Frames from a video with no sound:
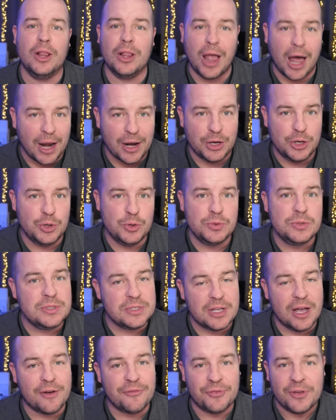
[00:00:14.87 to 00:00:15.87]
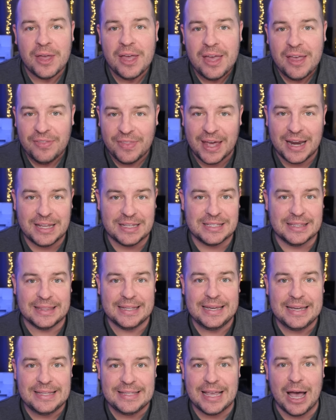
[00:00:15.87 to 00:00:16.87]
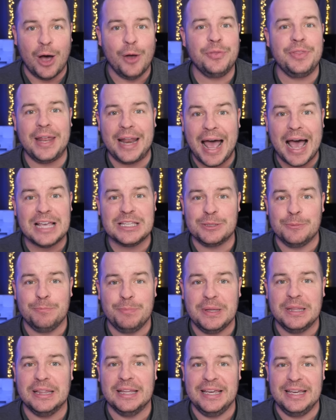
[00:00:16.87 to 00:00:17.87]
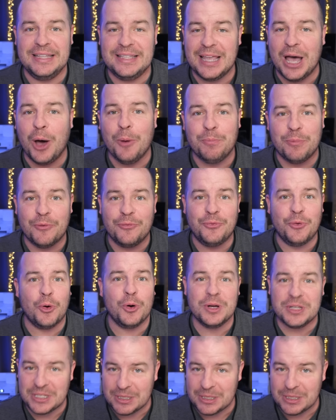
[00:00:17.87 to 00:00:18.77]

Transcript: A lot of new stuff that is leaked out that hasn't been leaked out before.